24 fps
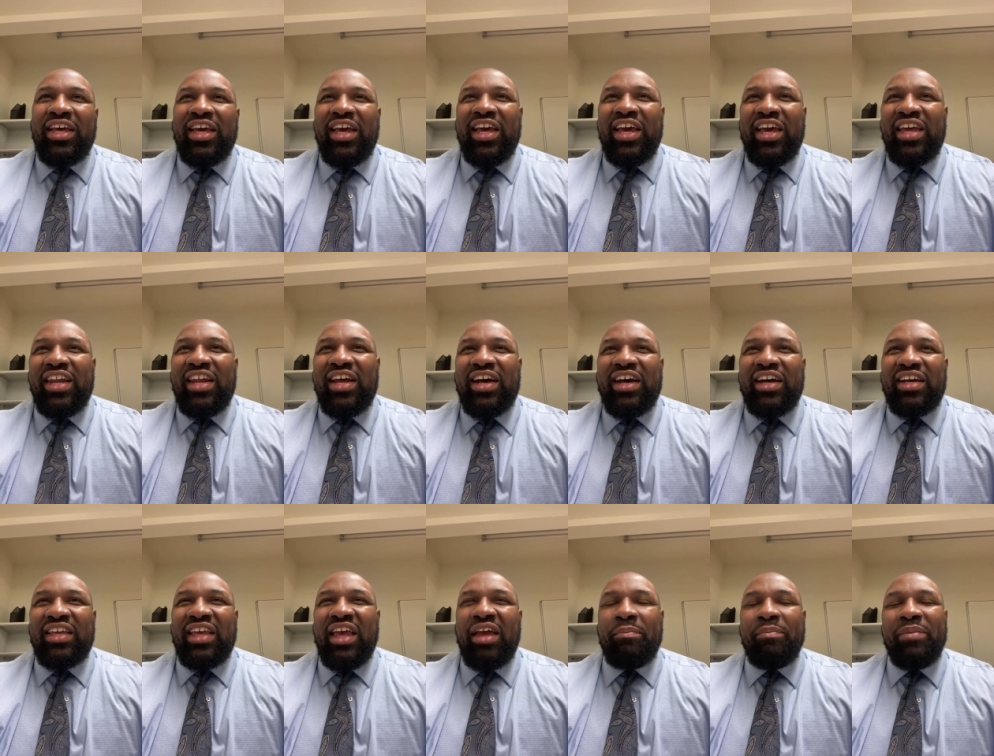
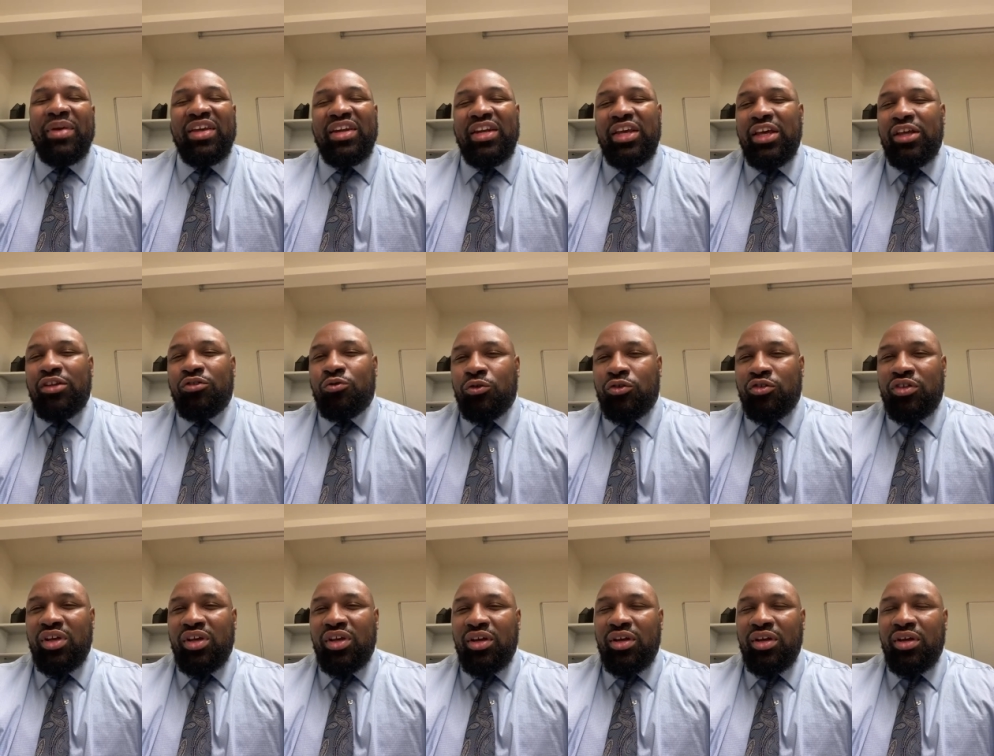and gave me an
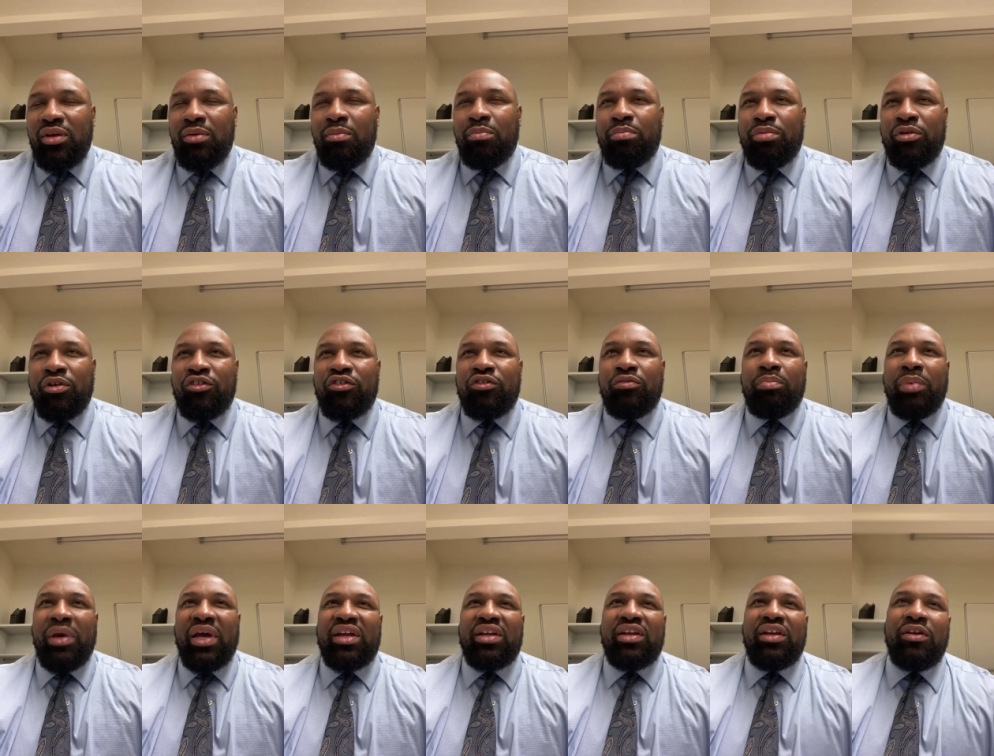interesting
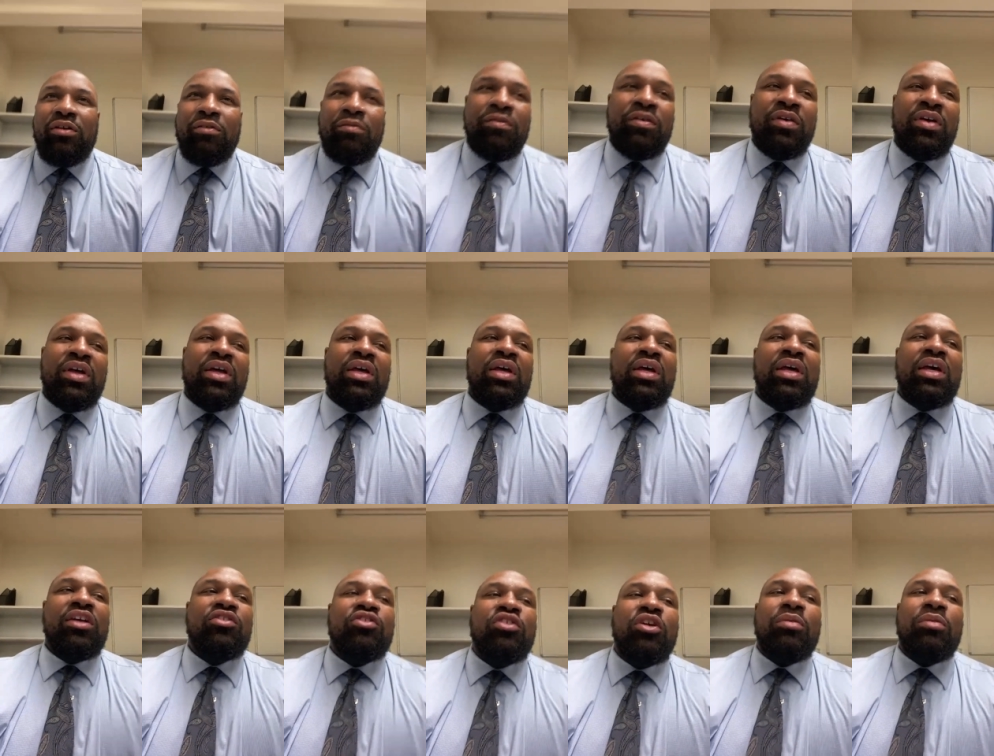perspective
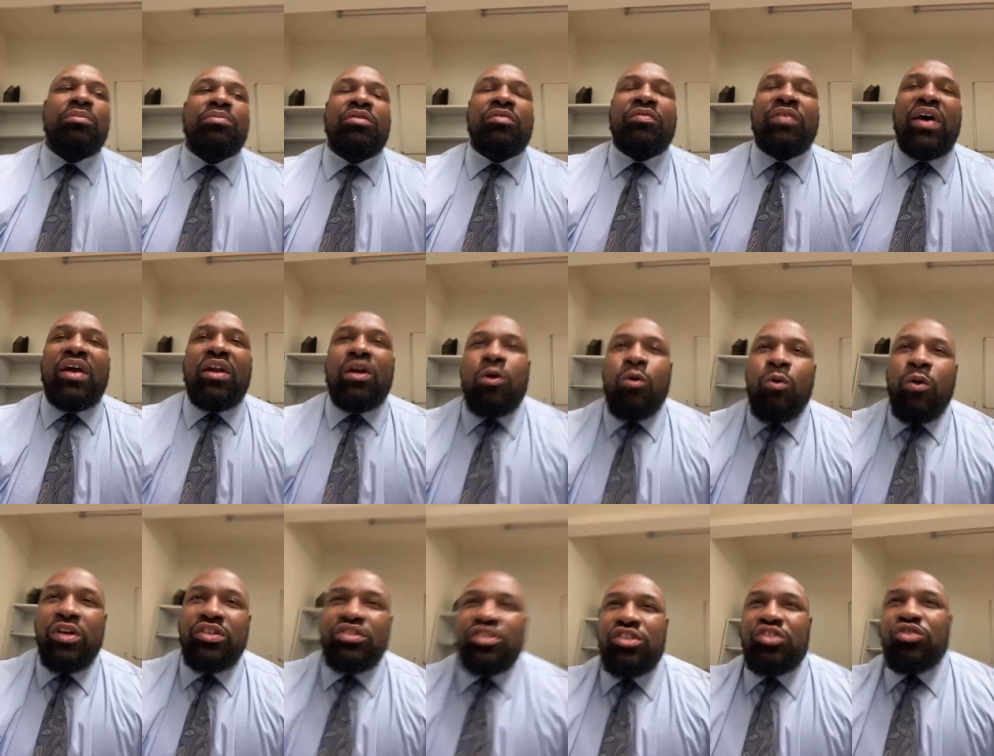in terms of how the
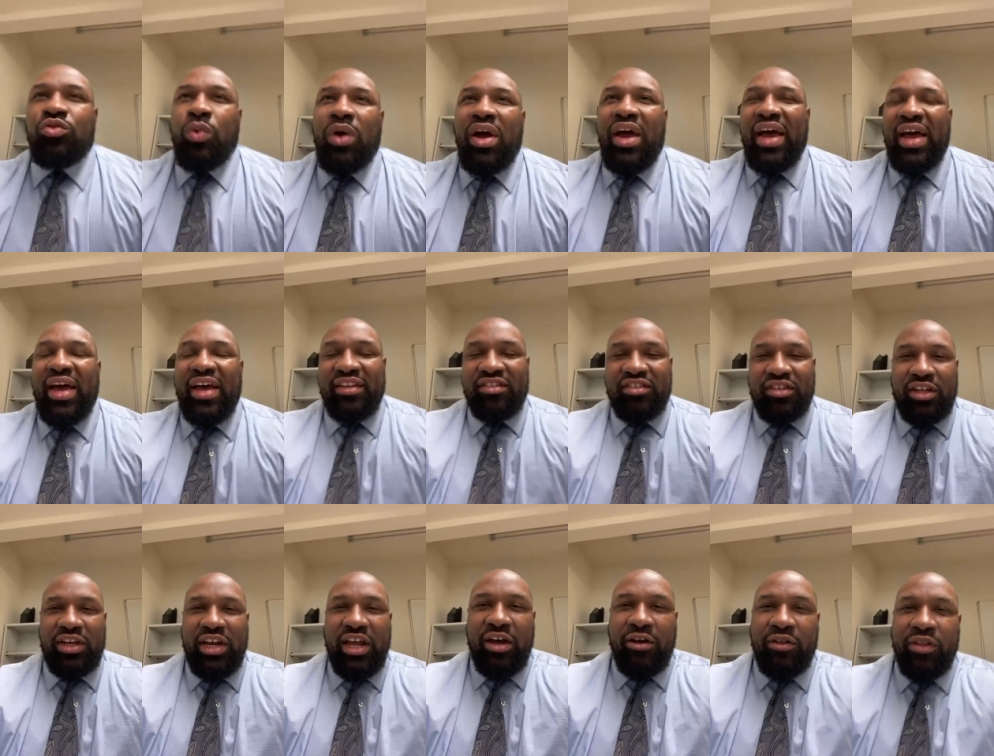questions were asked
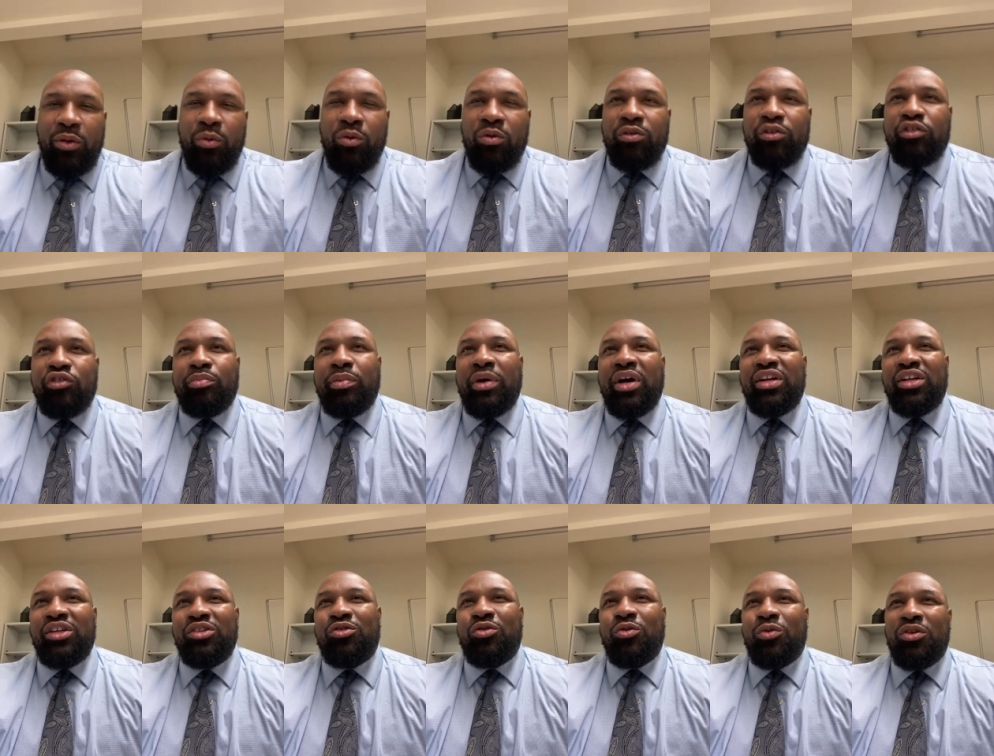and how they were
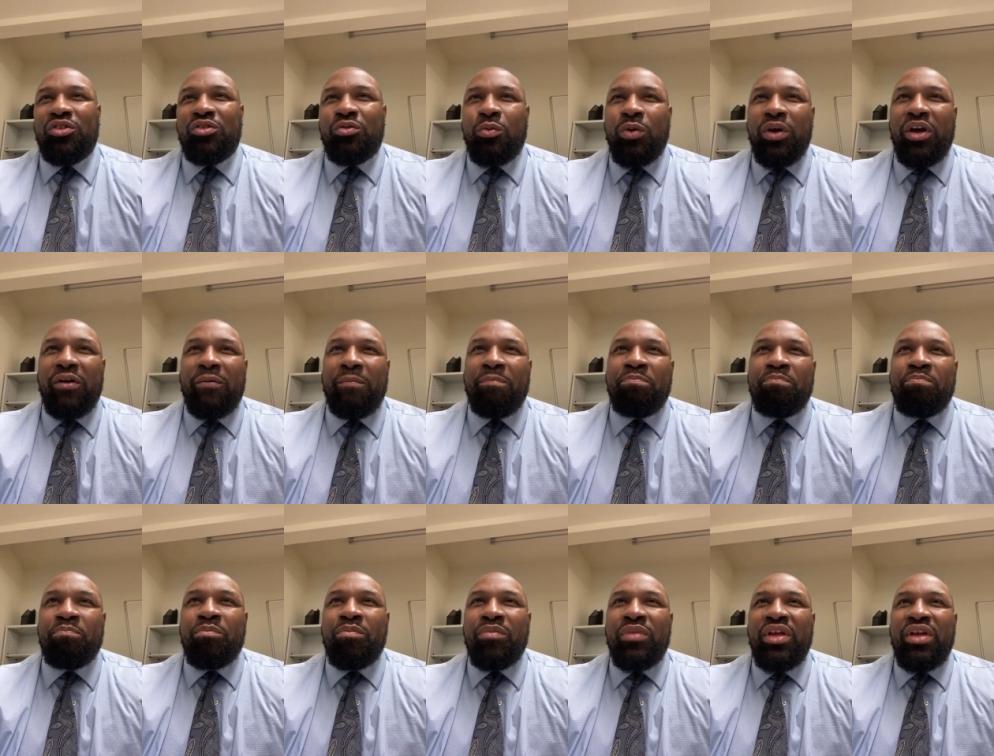responded to as well.
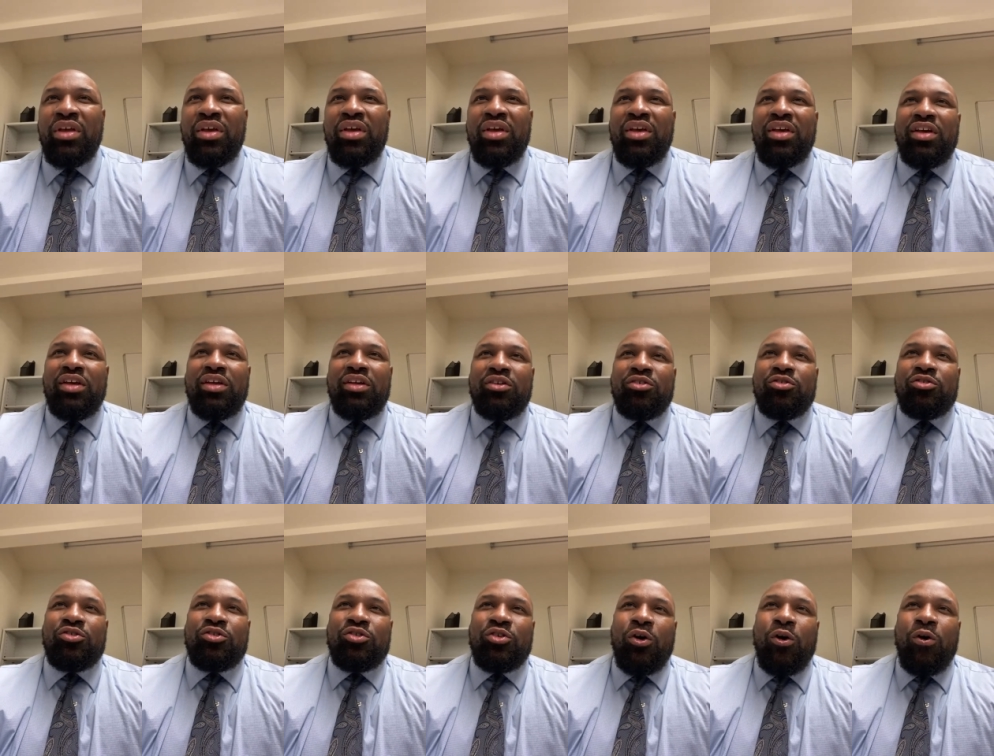
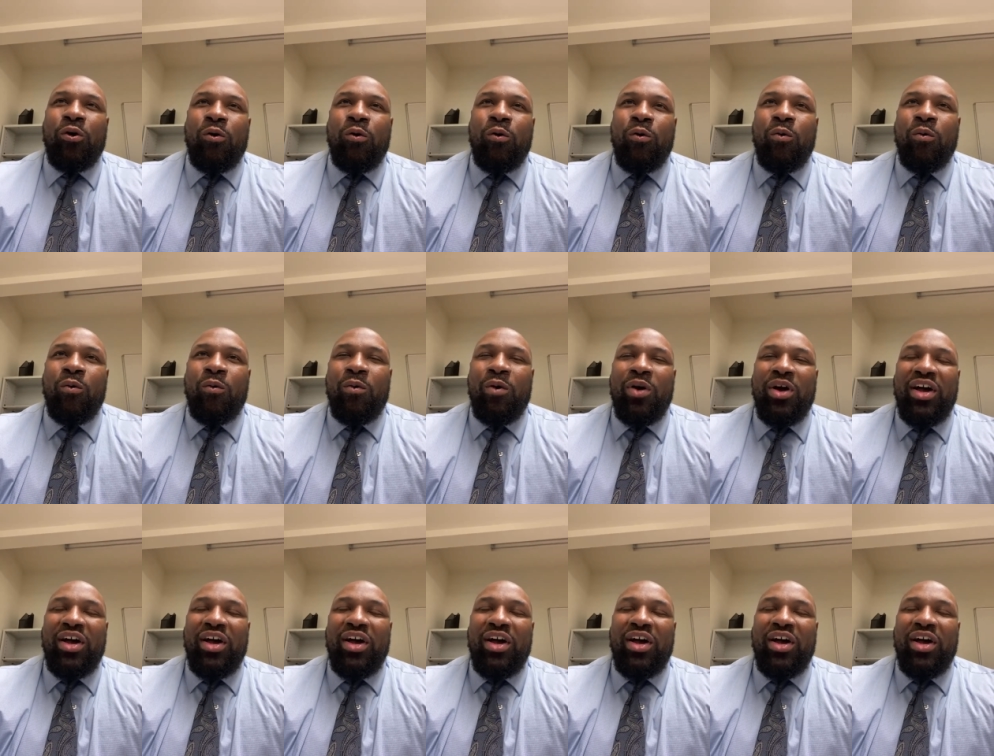So